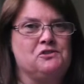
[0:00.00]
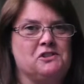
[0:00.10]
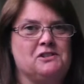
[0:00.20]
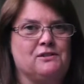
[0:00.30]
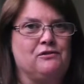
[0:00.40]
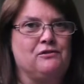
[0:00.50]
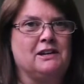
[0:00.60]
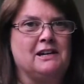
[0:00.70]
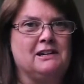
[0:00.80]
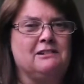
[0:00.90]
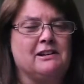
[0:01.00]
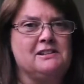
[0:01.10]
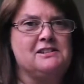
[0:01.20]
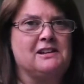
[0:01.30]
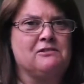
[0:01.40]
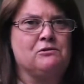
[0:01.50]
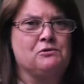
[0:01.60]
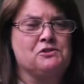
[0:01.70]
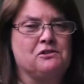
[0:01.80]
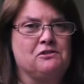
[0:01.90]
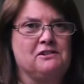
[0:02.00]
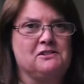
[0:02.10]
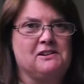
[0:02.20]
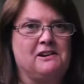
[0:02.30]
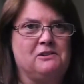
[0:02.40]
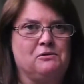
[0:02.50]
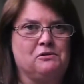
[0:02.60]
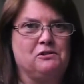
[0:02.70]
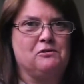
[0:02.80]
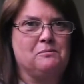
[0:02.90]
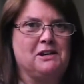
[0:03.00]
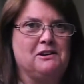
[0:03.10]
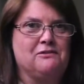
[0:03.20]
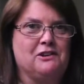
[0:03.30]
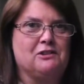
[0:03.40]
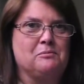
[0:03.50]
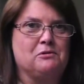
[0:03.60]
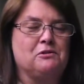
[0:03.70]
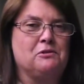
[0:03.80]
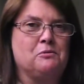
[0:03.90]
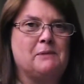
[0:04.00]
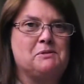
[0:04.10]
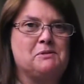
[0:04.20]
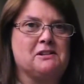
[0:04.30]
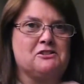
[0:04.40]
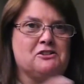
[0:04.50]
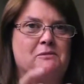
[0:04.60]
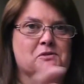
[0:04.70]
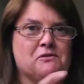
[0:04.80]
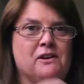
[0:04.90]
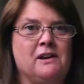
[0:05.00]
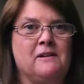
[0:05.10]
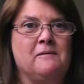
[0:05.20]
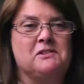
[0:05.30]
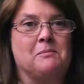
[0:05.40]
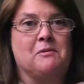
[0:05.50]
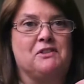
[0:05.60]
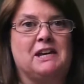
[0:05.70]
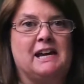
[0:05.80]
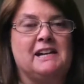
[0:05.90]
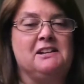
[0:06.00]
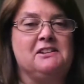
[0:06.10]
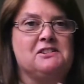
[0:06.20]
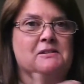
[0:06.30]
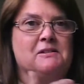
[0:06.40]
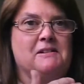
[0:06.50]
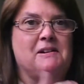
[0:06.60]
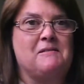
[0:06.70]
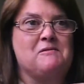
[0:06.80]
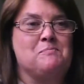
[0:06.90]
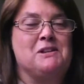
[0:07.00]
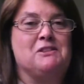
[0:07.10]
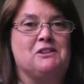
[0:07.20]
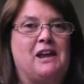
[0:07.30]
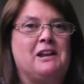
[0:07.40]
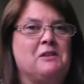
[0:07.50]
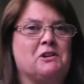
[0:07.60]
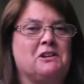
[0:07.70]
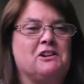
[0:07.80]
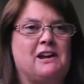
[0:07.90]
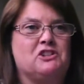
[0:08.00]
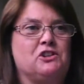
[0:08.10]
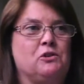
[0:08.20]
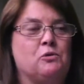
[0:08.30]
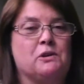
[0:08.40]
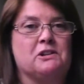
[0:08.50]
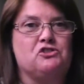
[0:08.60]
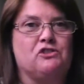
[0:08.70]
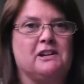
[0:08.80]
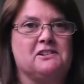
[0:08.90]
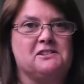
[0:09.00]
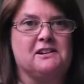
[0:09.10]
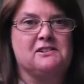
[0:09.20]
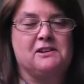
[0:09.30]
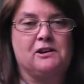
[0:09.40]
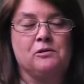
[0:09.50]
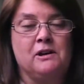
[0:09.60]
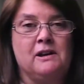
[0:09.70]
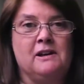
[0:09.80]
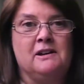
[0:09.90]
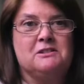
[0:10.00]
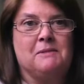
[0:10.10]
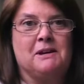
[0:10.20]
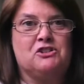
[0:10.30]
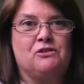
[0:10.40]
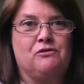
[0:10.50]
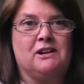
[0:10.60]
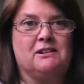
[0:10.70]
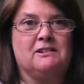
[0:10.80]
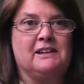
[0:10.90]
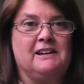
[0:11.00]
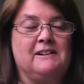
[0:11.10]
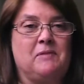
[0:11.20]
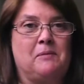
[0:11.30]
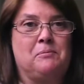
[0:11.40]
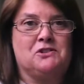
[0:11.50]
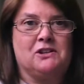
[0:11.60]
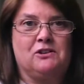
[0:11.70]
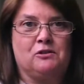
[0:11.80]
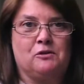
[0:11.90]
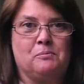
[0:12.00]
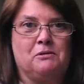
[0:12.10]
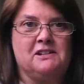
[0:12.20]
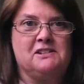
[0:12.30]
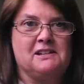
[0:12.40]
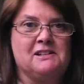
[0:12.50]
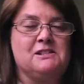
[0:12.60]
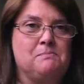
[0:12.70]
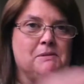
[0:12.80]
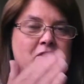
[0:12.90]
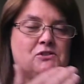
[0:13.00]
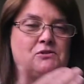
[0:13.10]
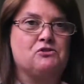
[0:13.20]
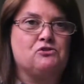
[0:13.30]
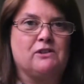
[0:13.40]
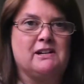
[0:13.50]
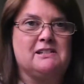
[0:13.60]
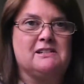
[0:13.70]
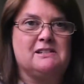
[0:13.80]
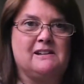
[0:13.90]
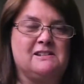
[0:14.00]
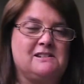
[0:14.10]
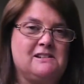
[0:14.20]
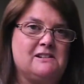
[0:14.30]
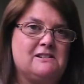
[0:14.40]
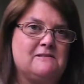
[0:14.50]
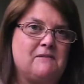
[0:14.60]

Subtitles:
using different guidelines. And those are things that I know that you're making available on the website in terms of some of the guides that mean that one can actually go in and try and assess how dementia-friendly a particular place is based on tried and tested